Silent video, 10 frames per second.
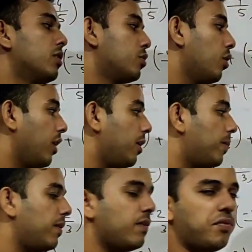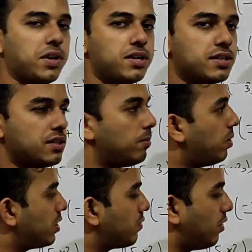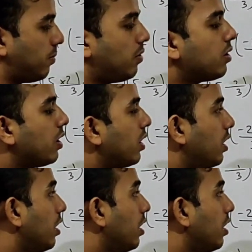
So 8 by 15 is the simplest form, okay,